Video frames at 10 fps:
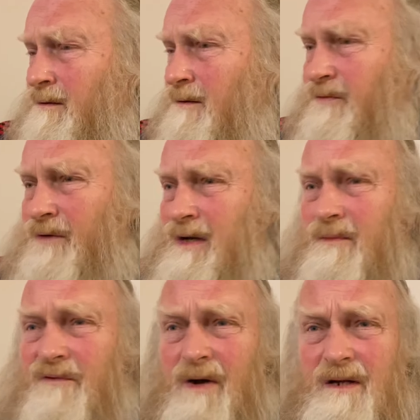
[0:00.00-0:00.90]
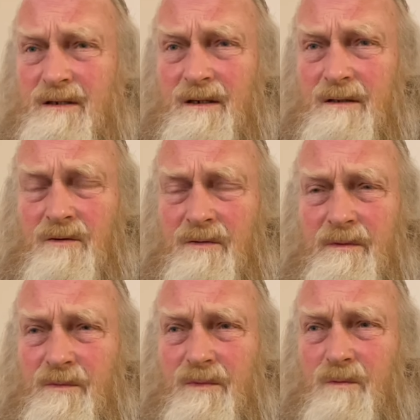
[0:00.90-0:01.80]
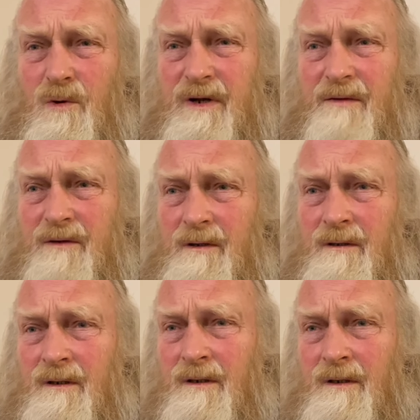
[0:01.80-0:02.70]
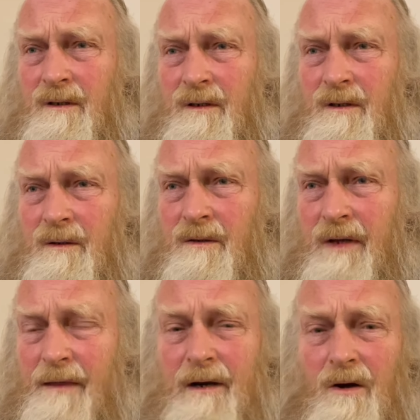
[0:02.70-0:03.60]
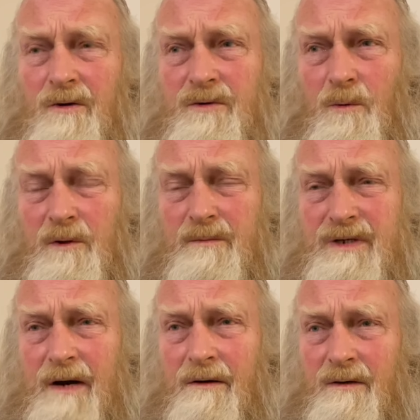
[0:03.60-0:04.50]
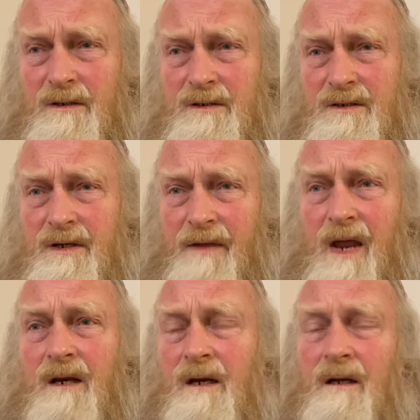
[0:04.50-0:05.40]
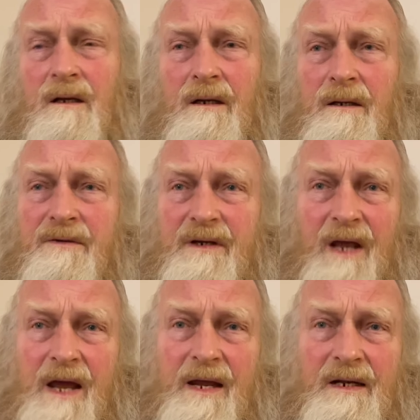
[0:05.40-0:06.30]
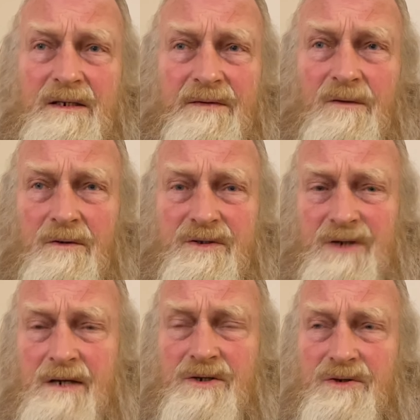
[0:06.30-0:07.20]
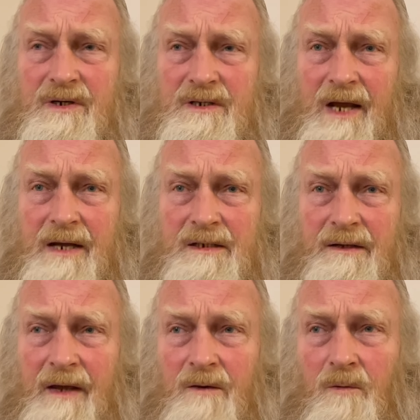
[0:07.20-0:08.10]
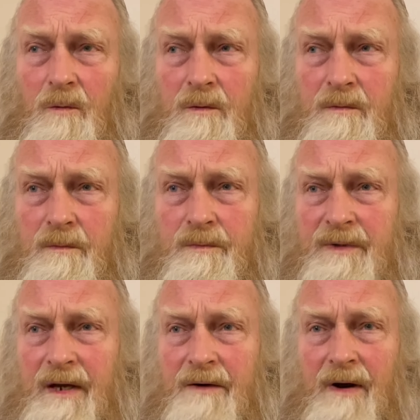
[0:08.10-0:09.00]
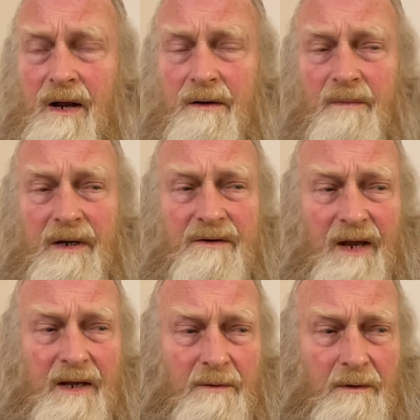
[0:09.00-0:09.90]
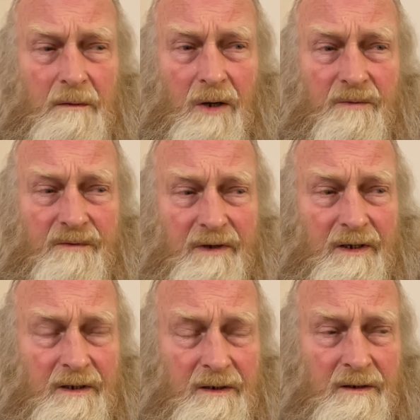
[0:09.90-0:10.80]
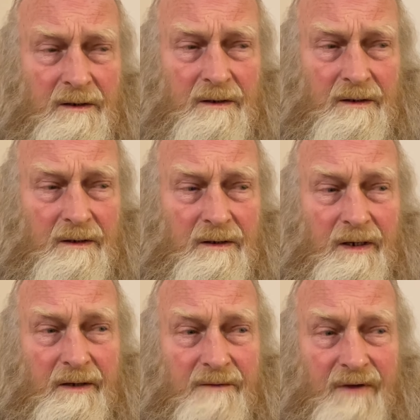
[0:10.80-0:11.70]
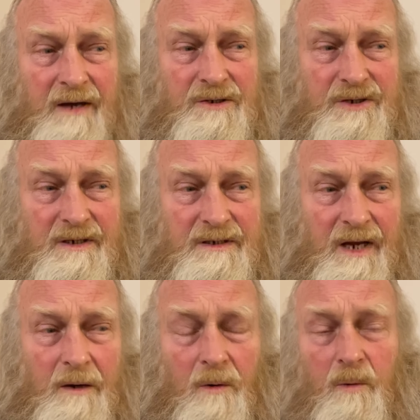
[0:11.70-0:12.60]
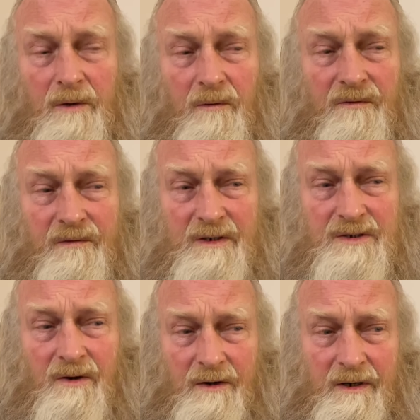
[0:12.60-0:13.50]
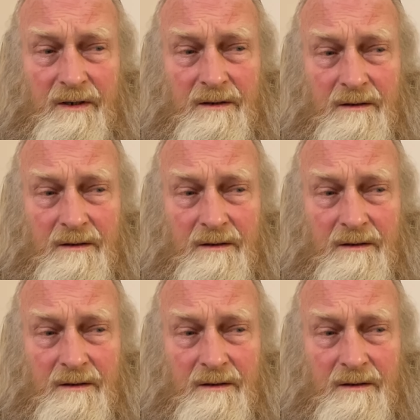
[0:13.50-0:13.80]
a freedom fighter, or whatever. The other lot call them terrorists, and then decades, if not centuries later, they all get around a big table, hopefully, and eventually say, oh, we're awfully sorry.